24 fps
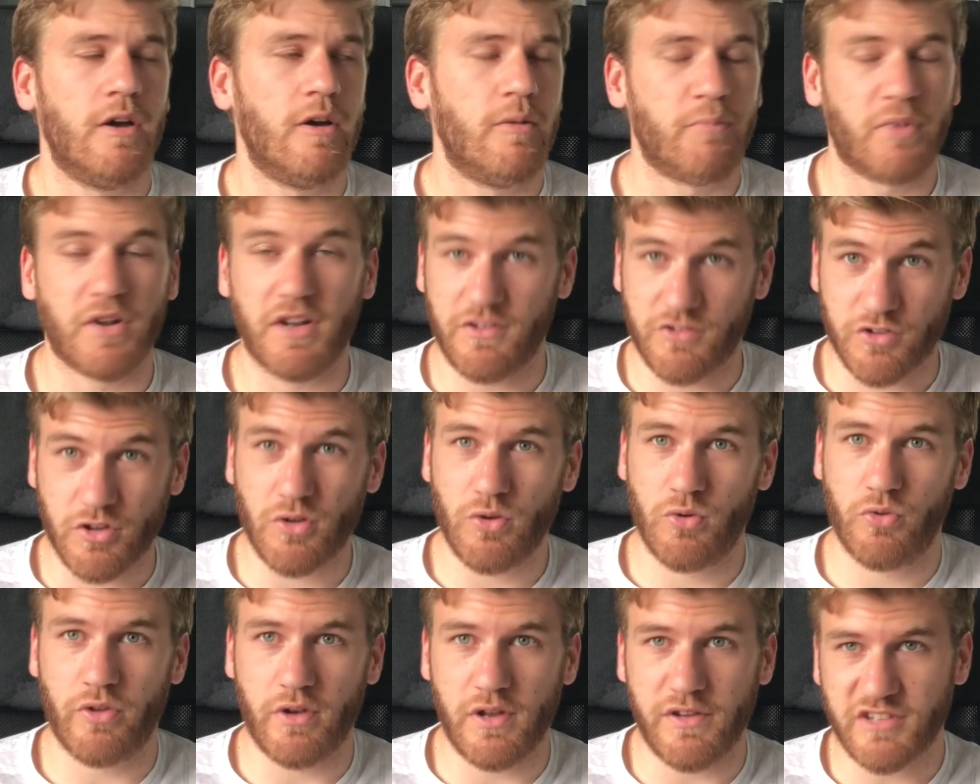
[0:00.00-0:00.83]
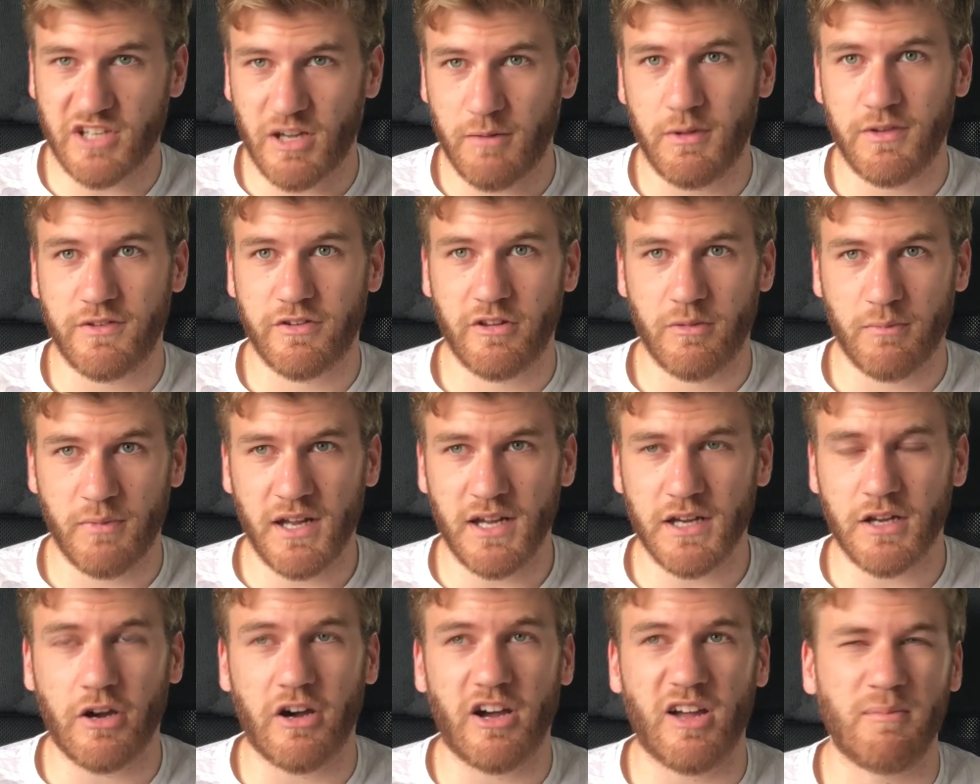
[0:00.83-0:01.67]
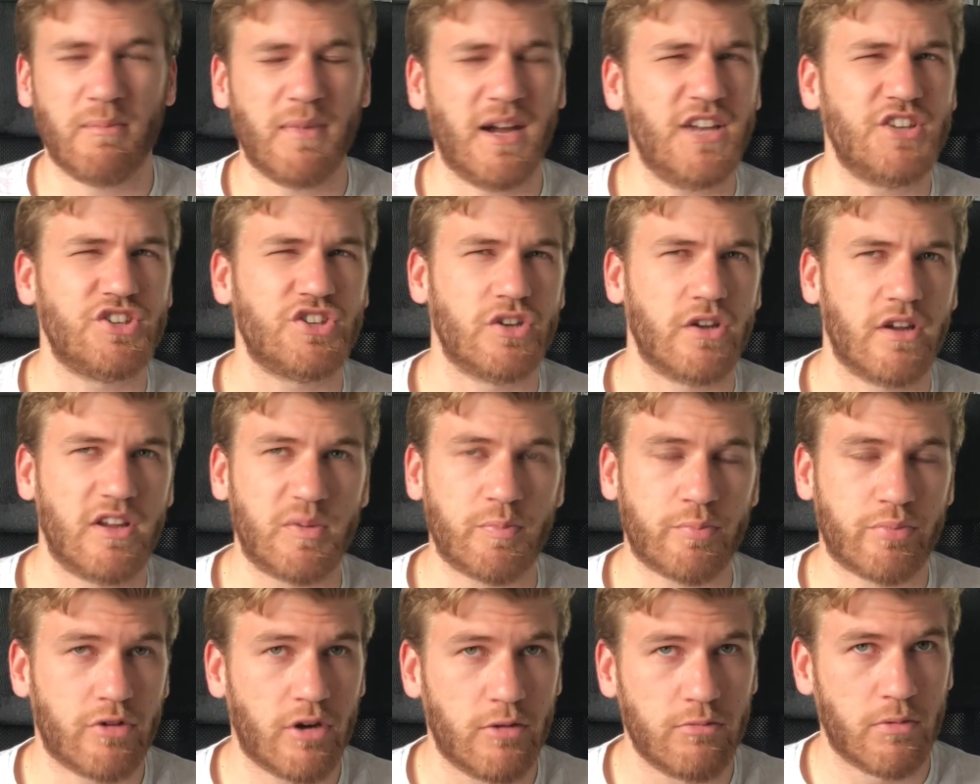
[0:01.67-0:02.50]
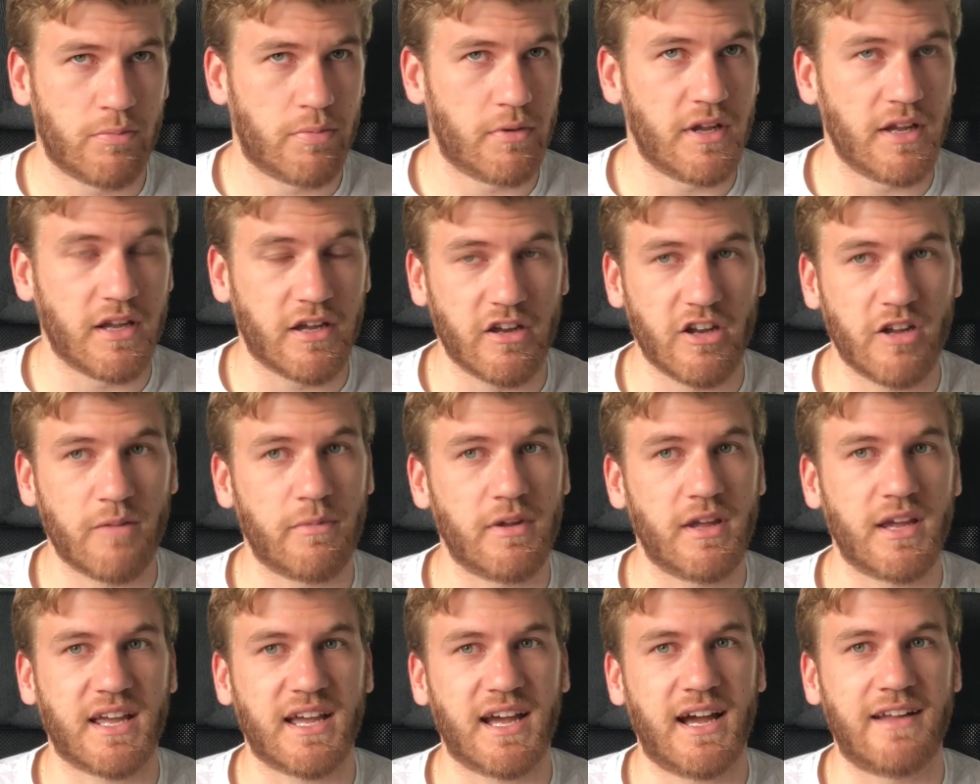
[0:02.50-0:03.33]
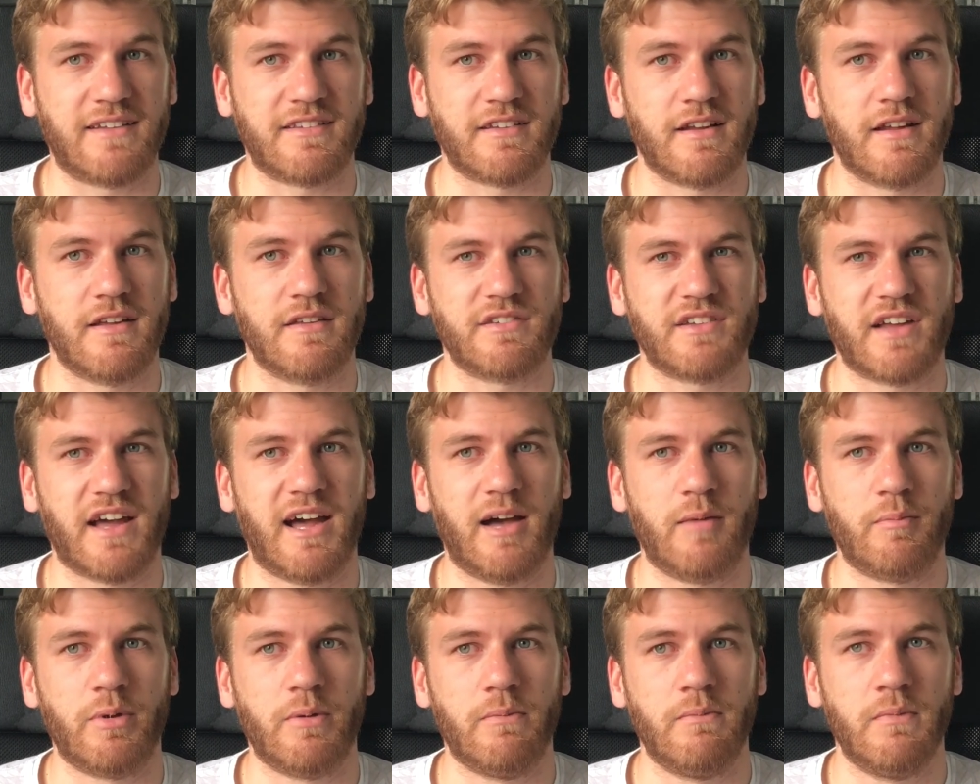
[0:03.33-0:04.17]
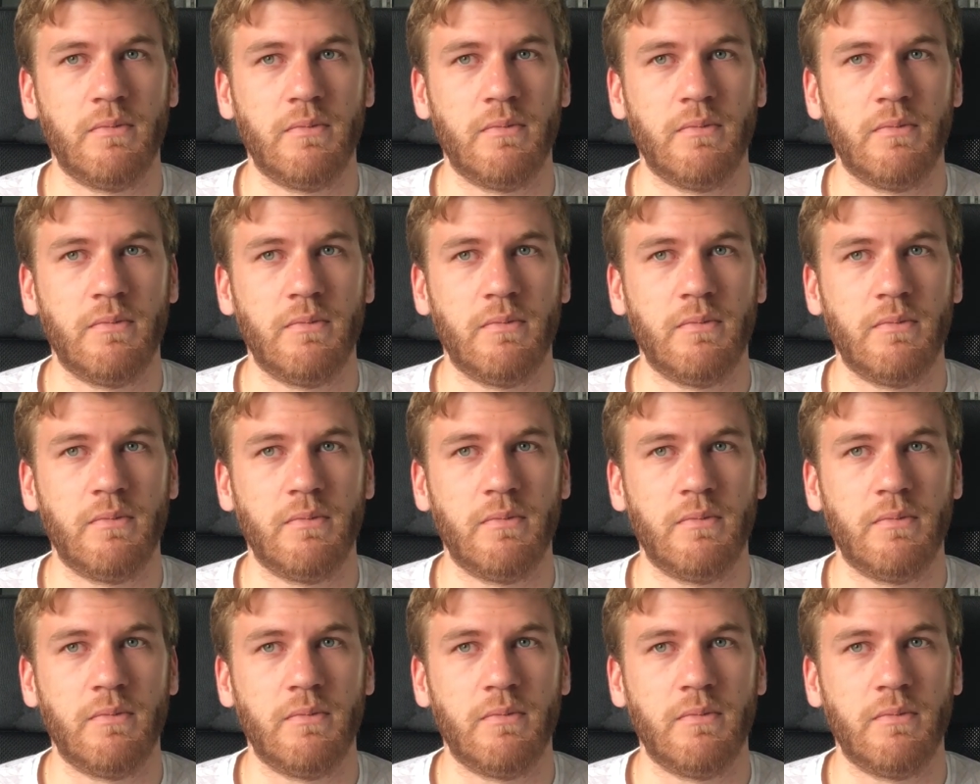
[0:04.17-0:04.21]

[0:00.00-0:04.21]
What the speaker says: But it's cool that it's coming to the Mac. I imagine it's probably going to be a Catalyst app.